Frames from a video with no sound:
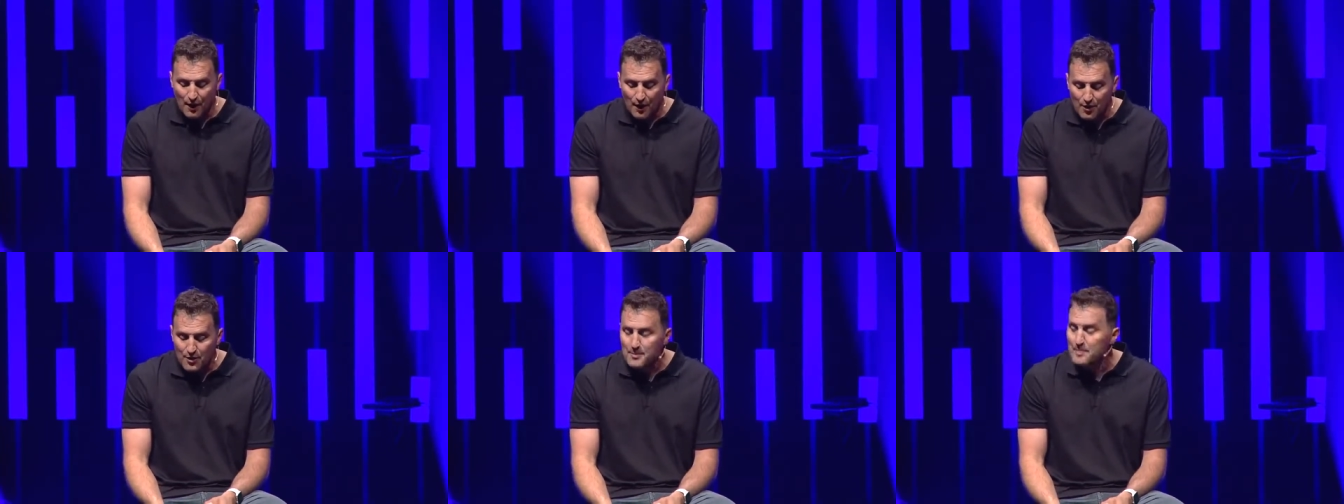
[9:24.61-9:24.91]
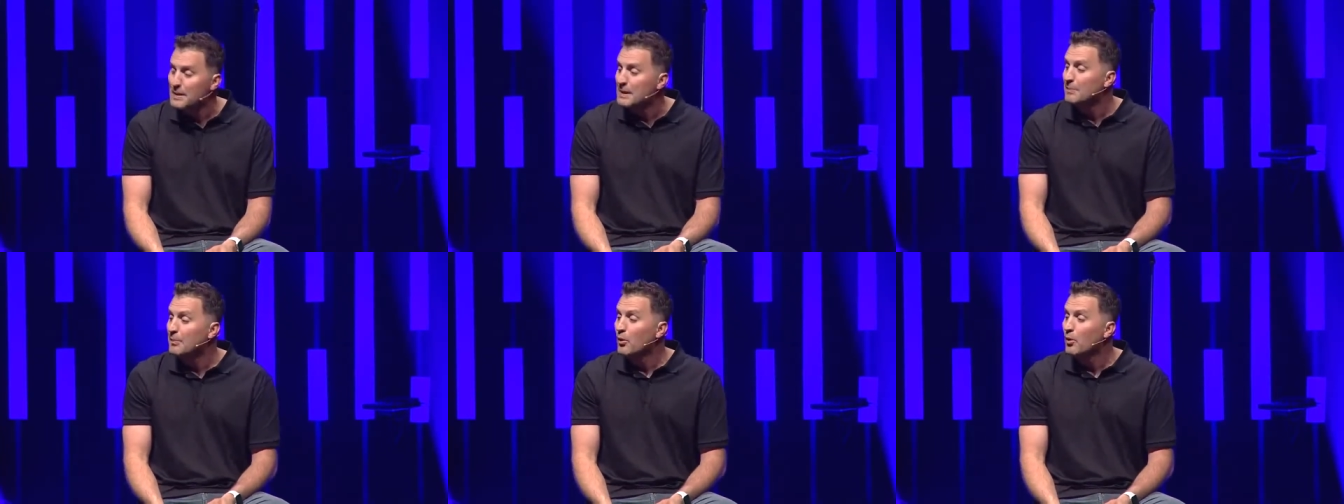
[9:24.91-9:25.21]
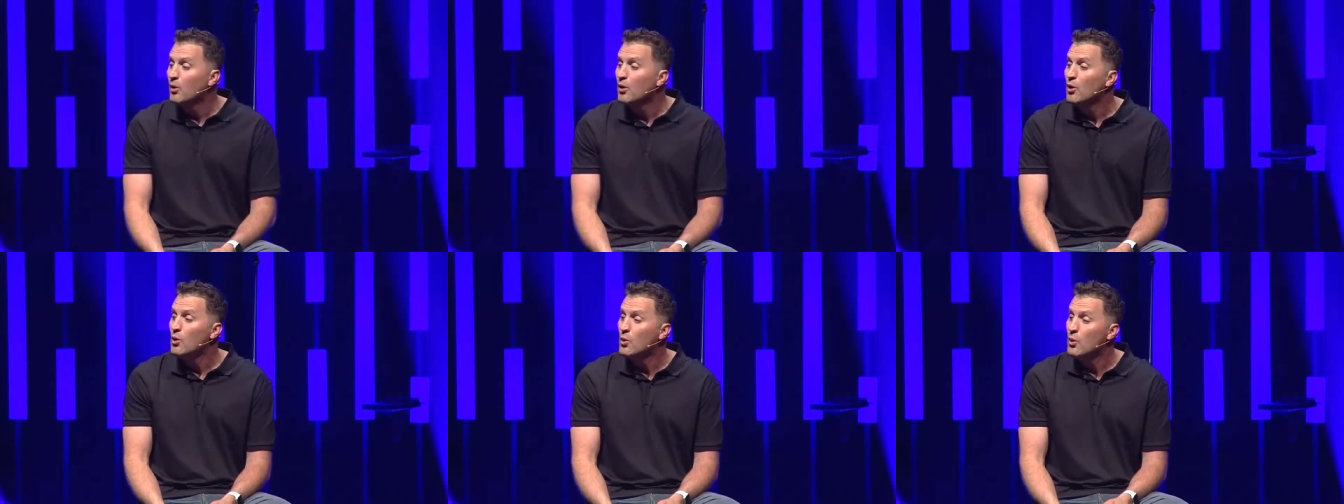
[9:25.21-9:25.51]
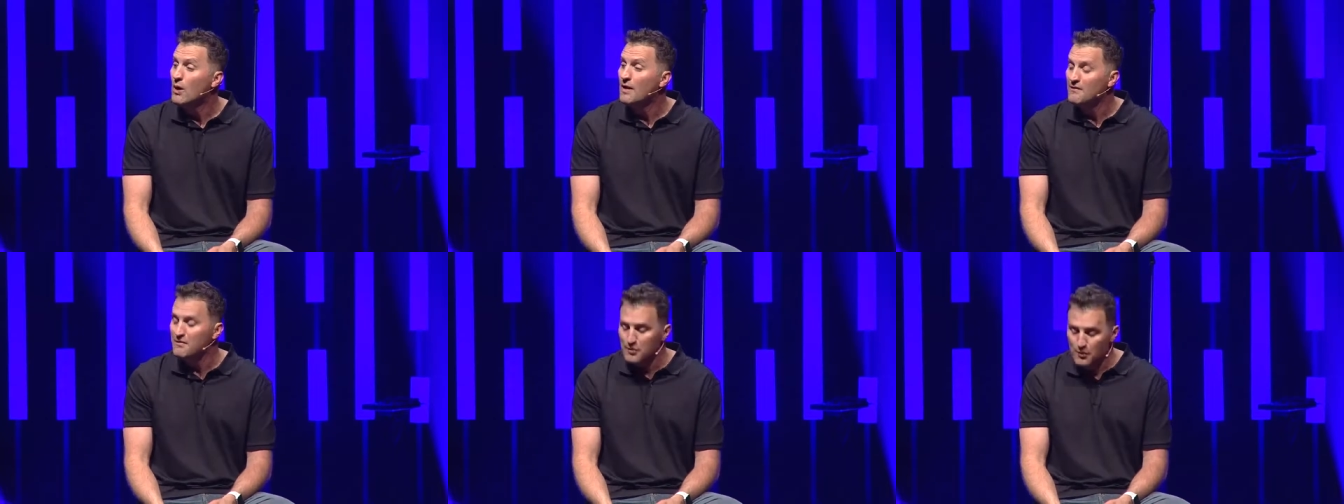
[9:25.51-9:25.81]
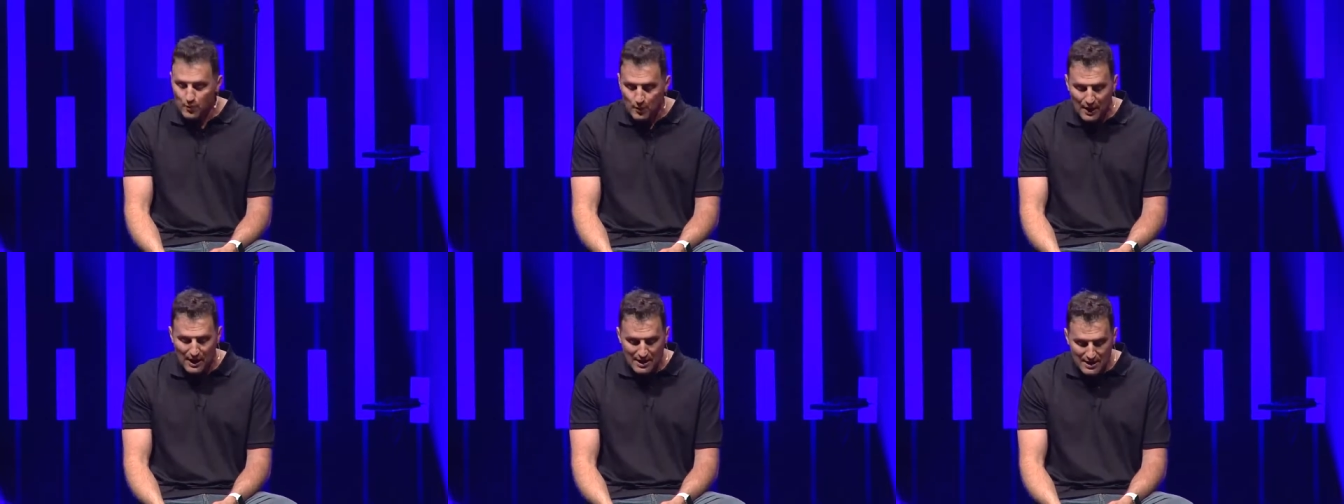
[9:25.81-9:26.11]
other people who
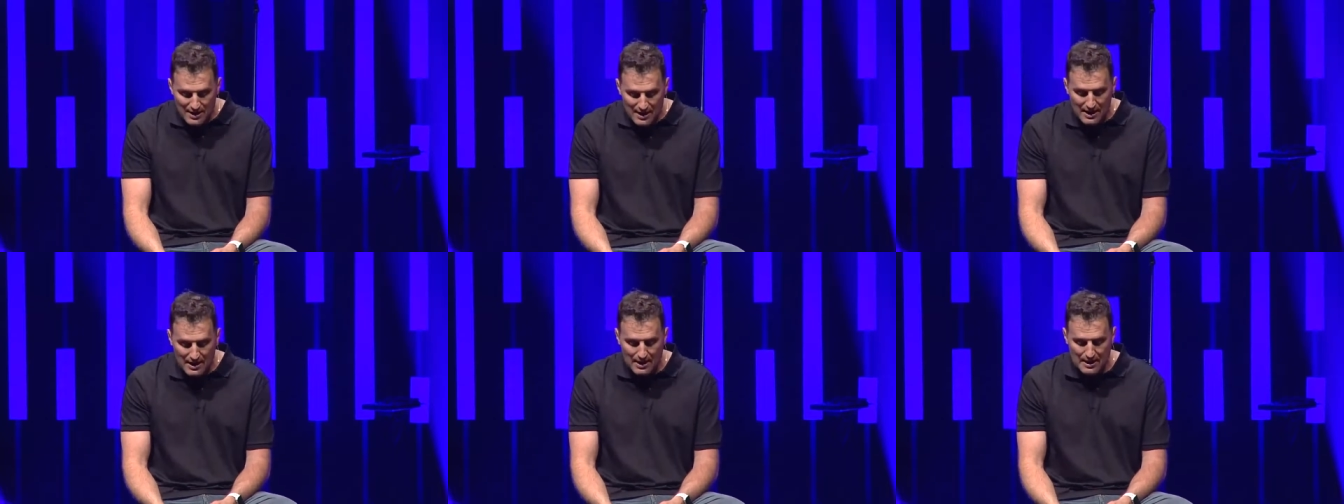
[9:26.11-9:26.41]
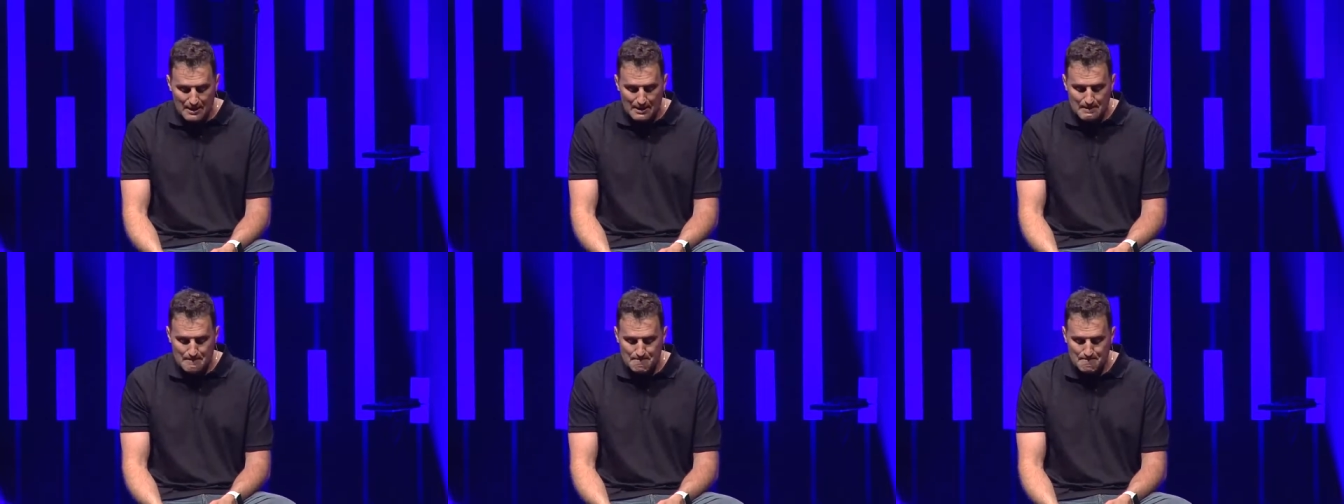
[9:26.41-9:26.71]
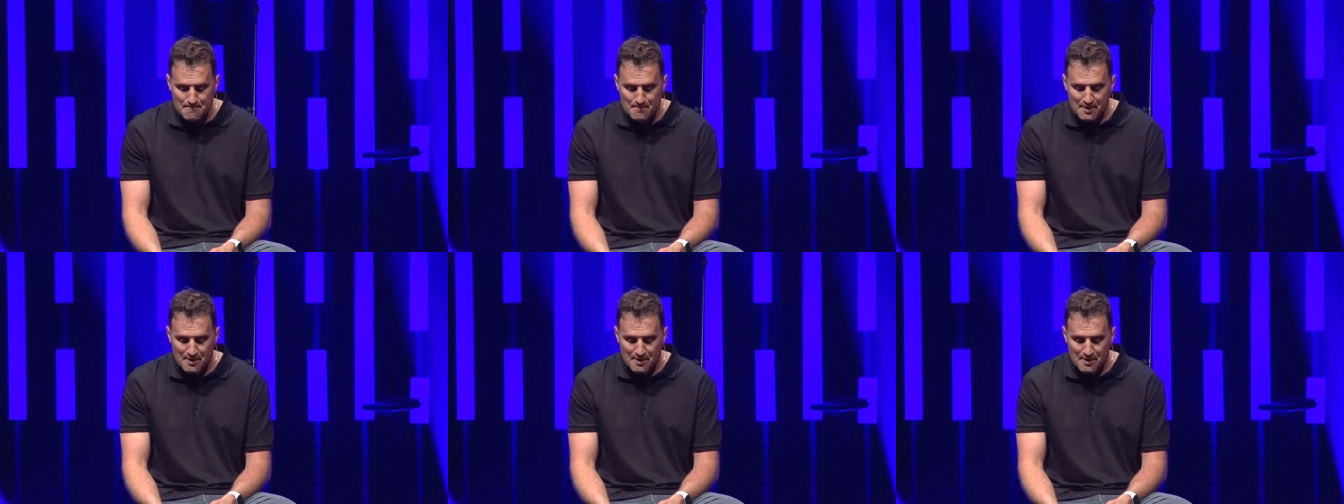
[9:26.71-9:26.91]
have great need.